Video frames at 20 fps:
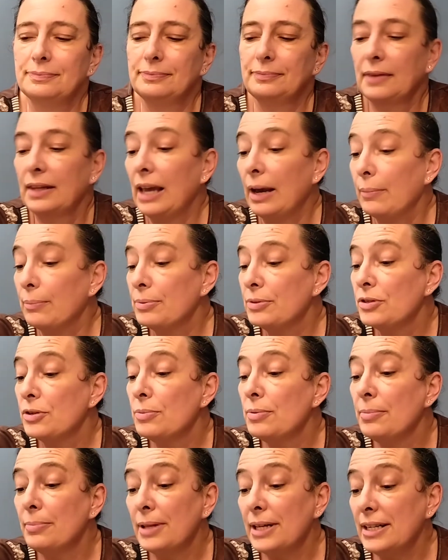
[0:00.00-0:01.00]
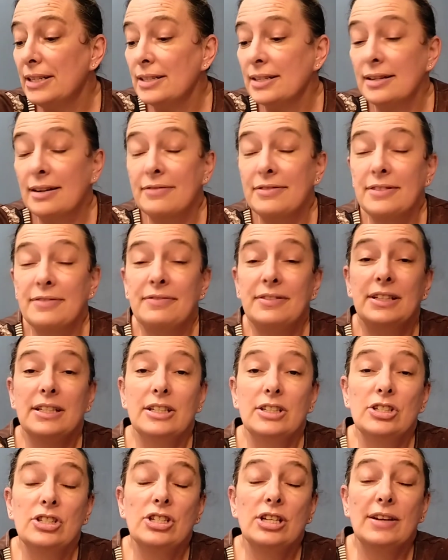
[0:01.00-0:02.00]
Yeah, presumably it's enough to
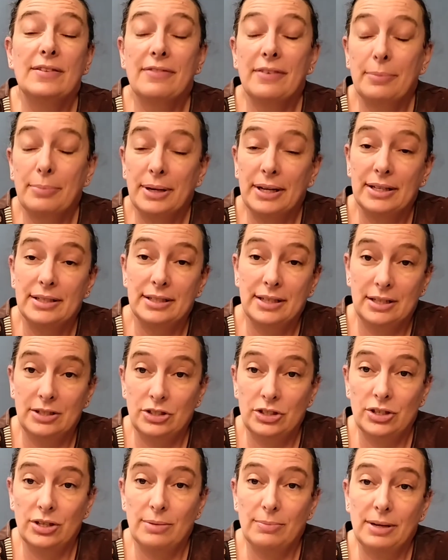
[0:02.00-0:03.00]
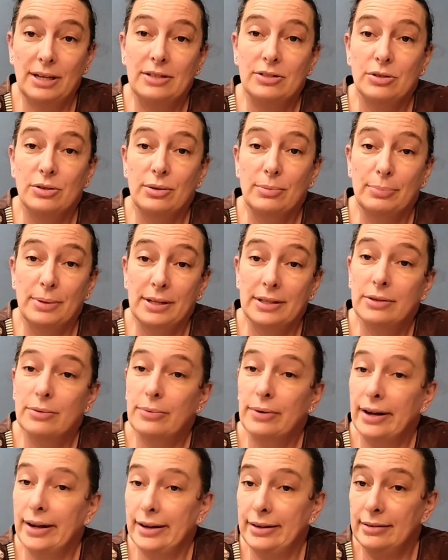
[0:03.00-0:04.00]
finish if I pay attention and make sure I pick the
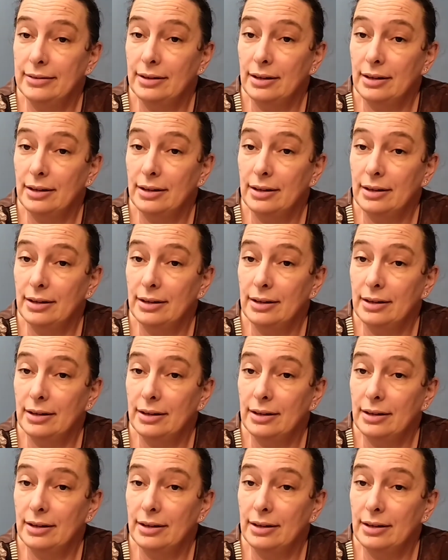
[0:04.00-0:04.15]
right